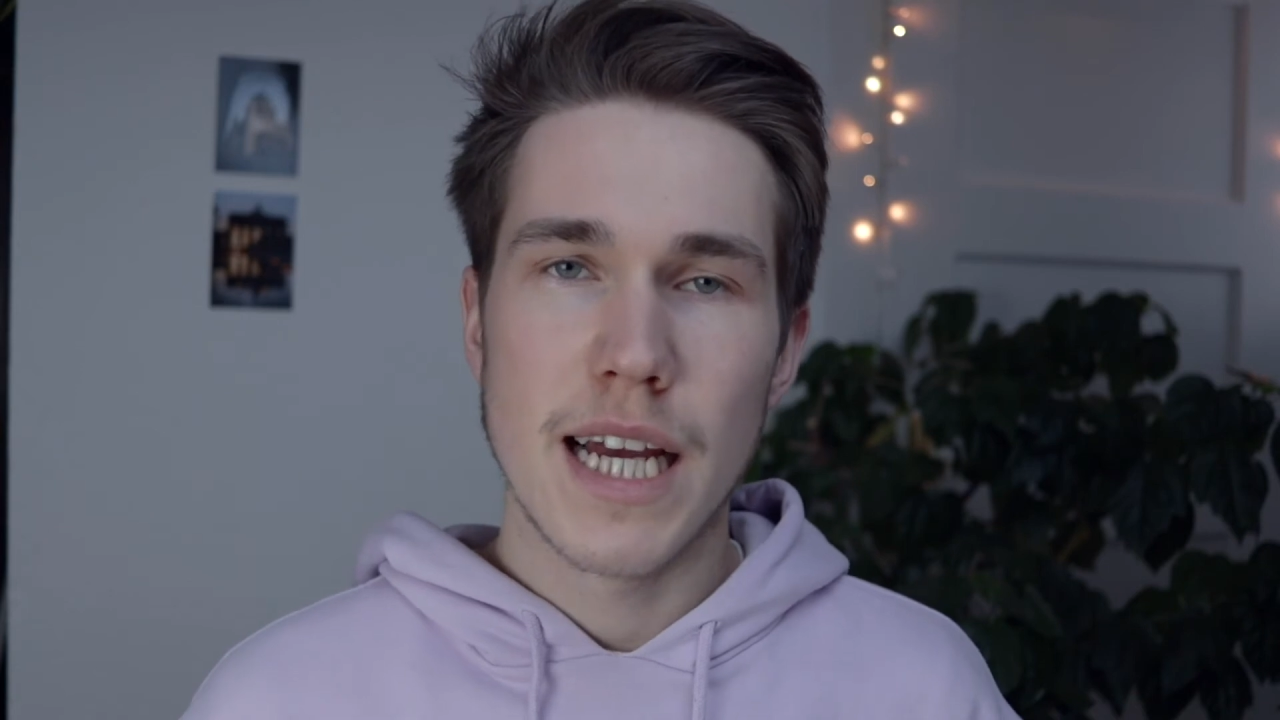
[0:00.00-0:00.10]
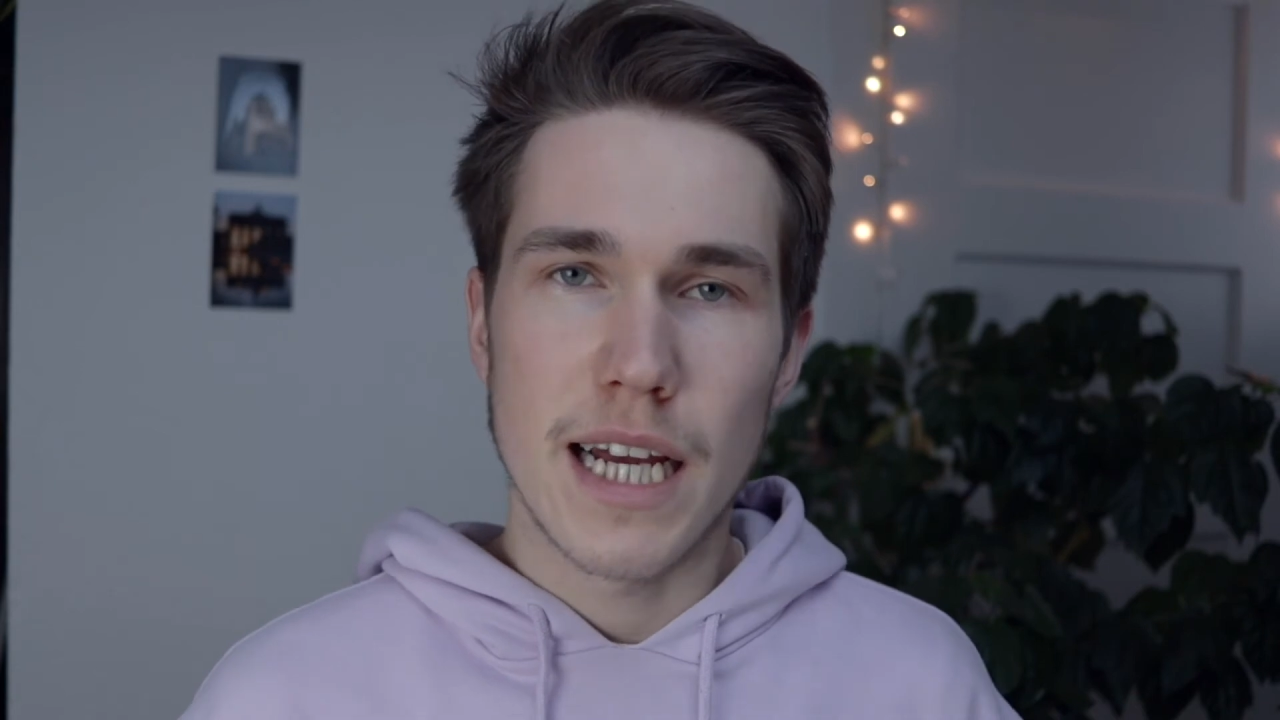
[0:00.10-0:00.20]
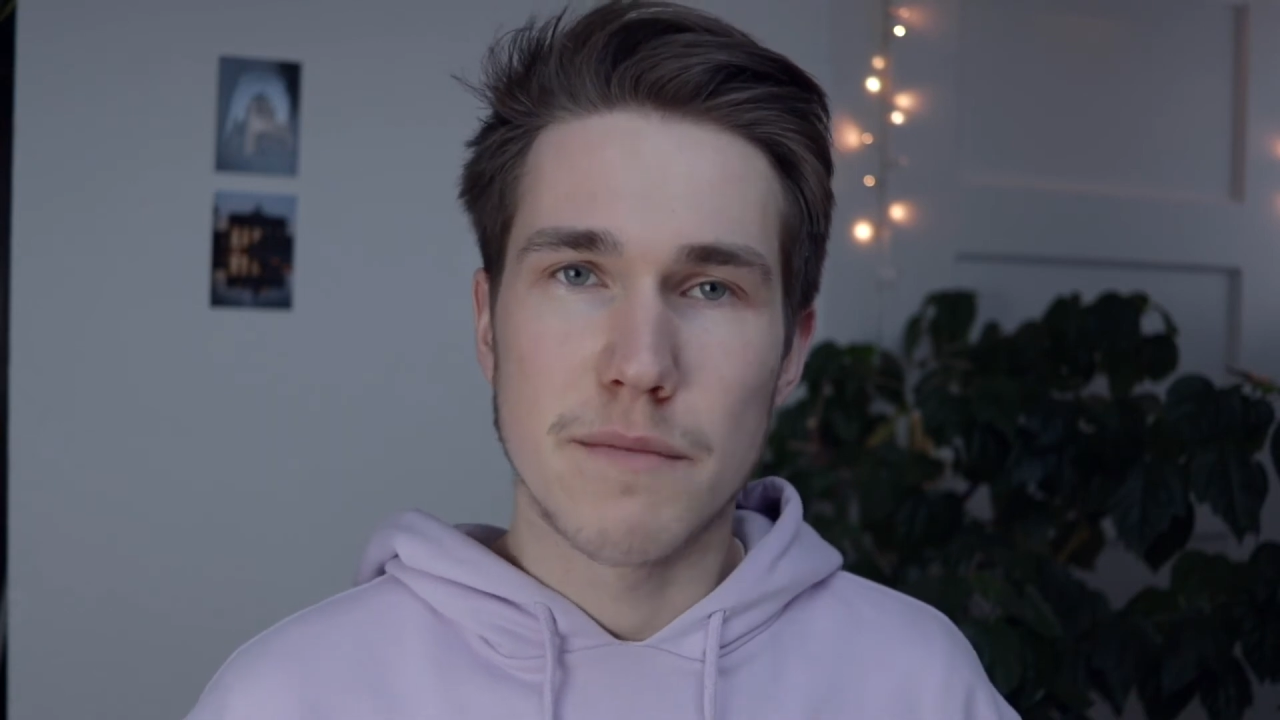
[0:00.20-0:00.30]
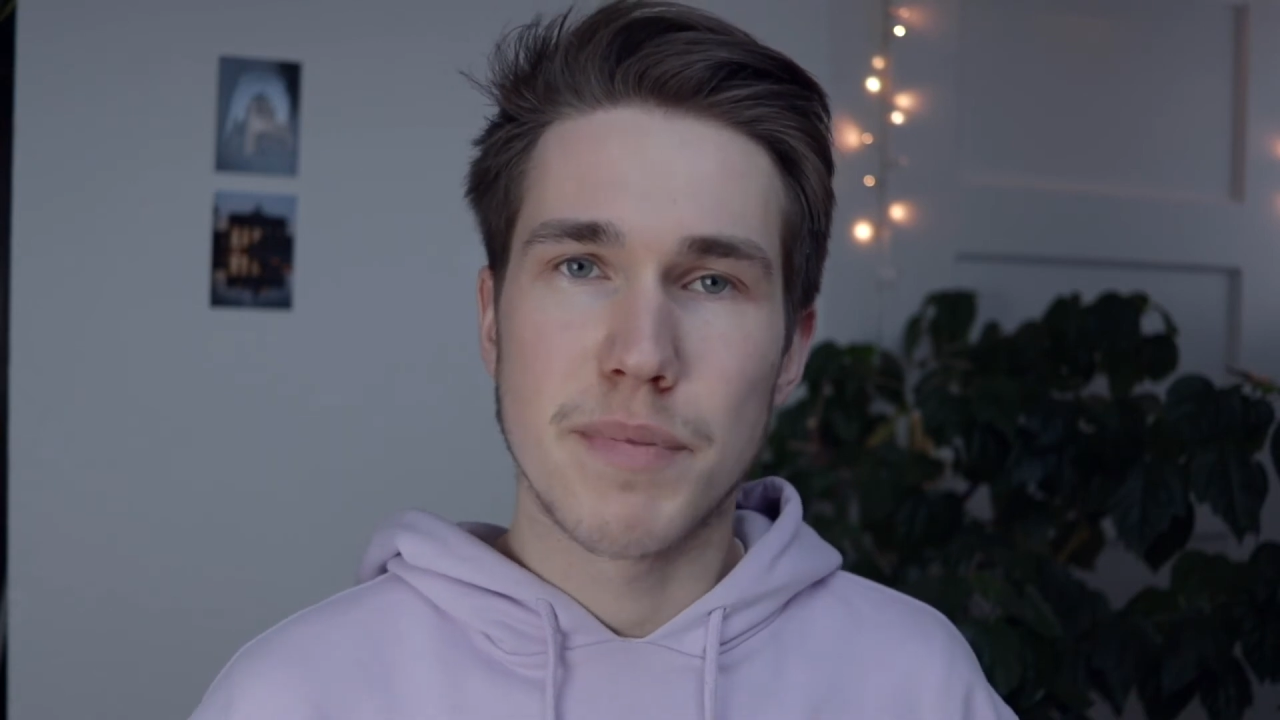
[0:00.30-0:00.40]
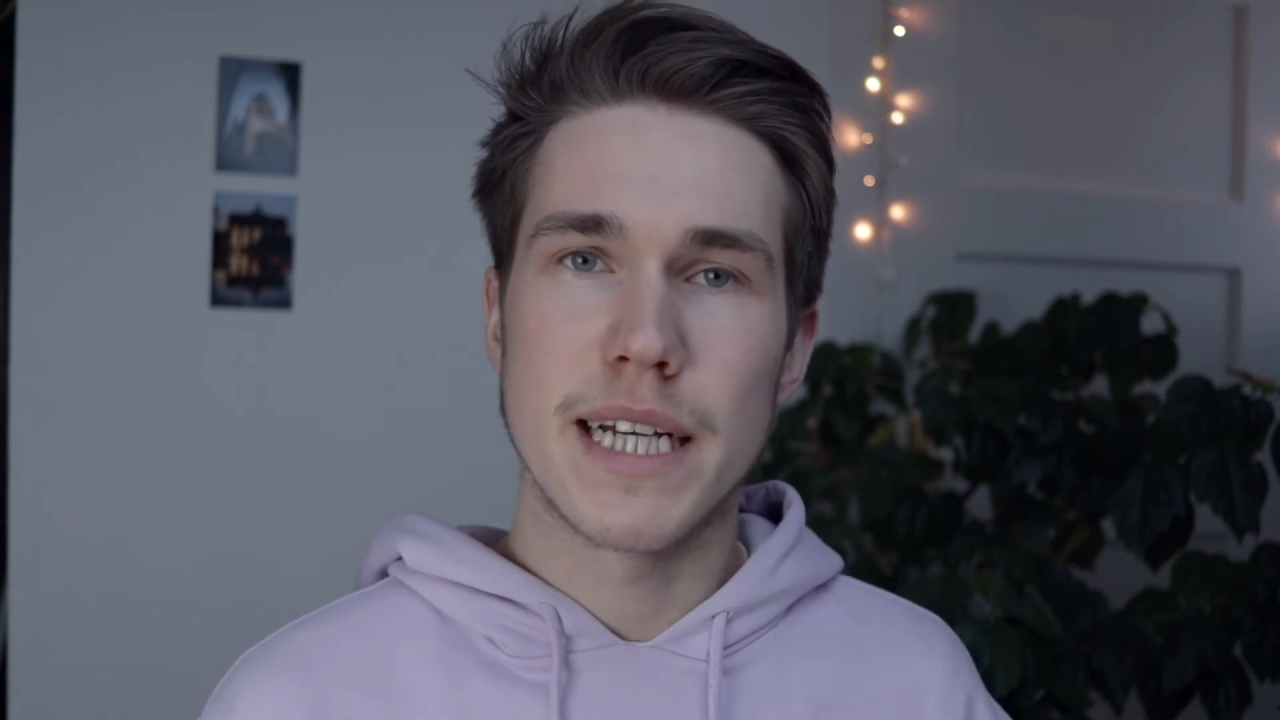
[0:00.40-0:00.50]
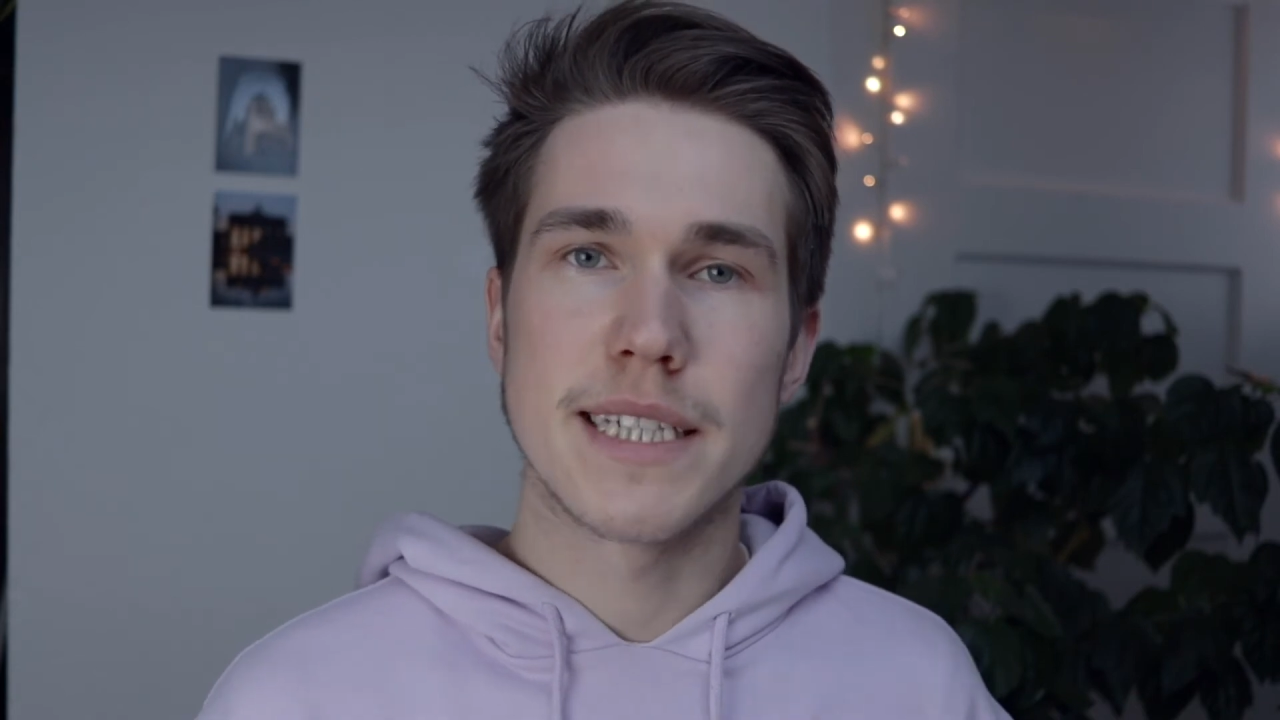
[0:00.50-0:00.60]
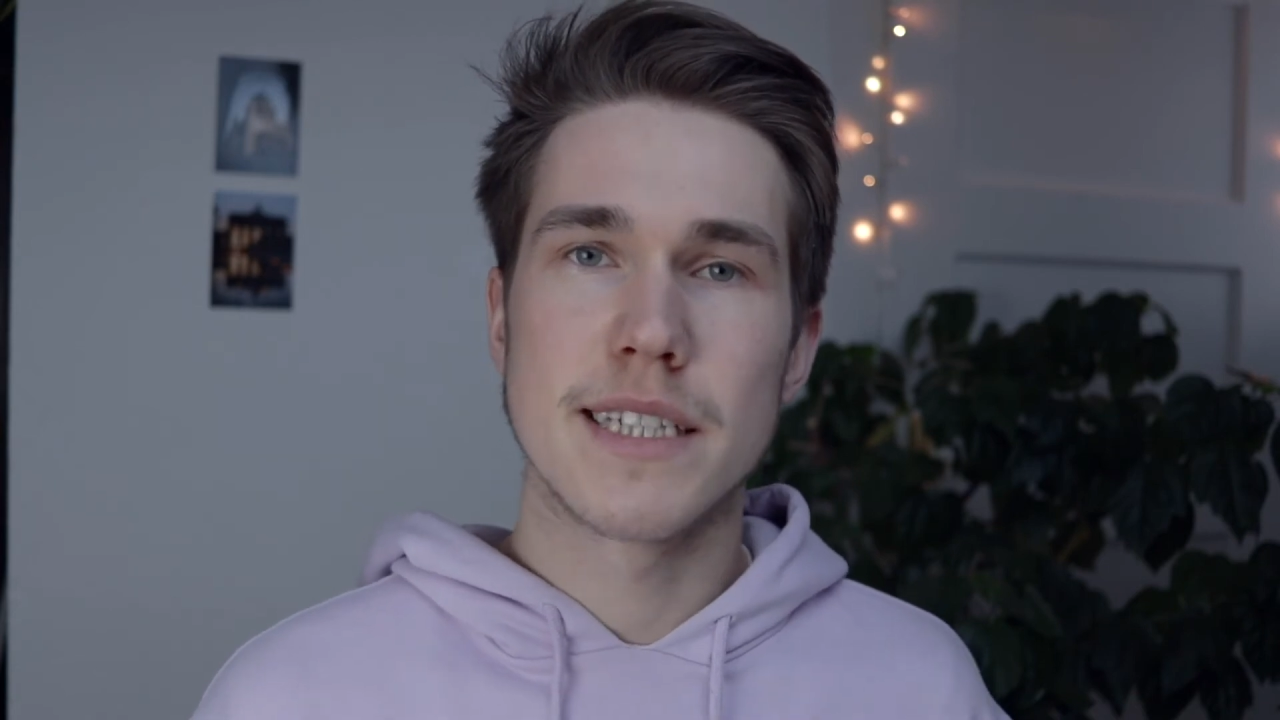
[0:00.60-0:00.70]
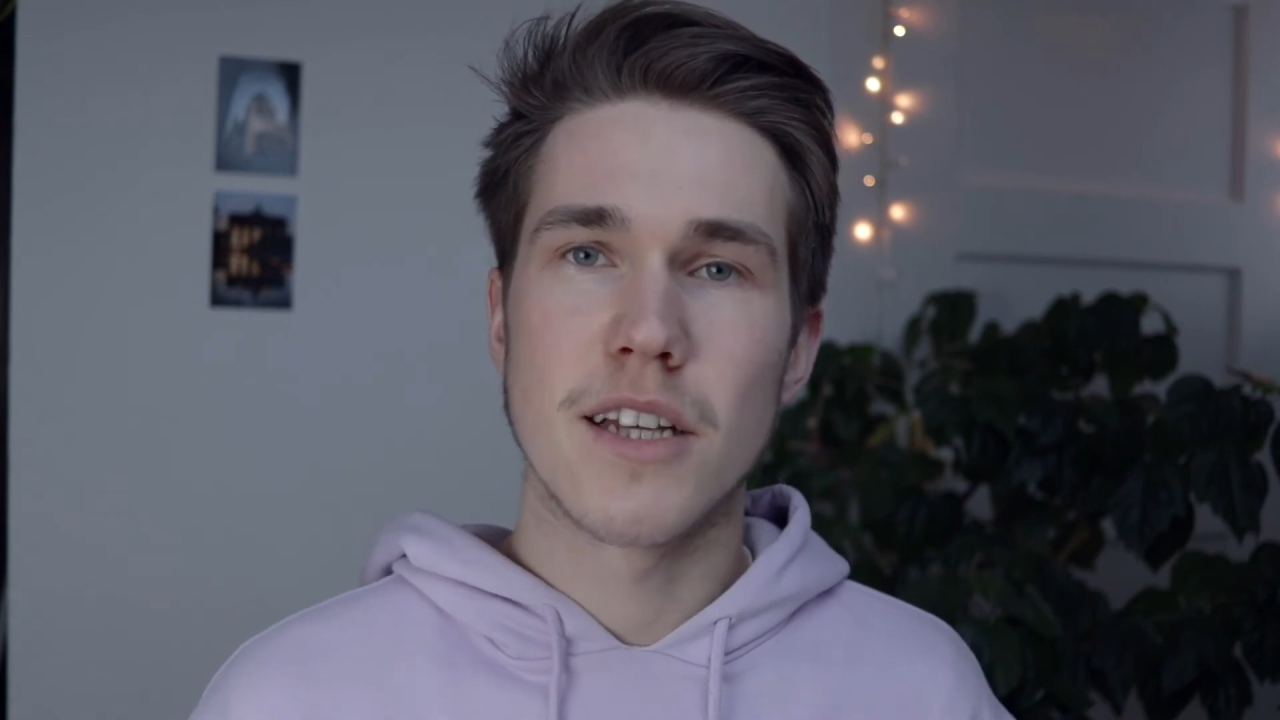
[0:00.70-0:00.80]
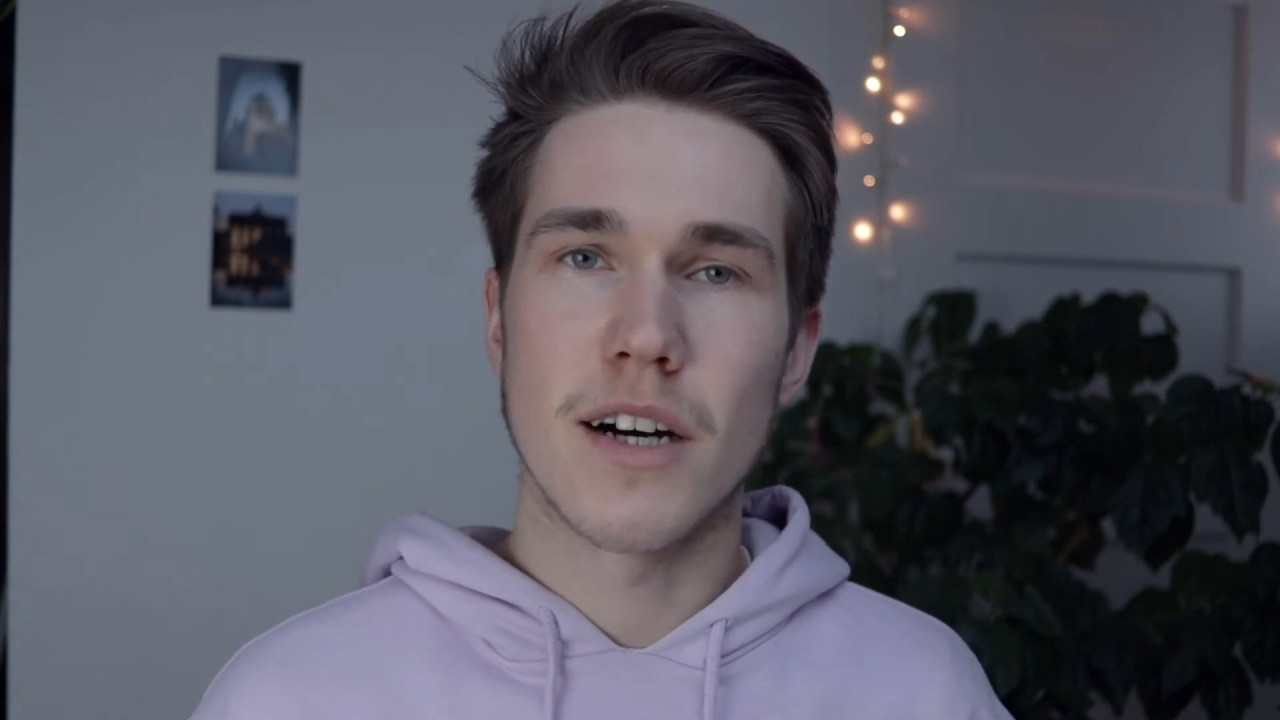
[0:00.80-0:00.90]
and placed it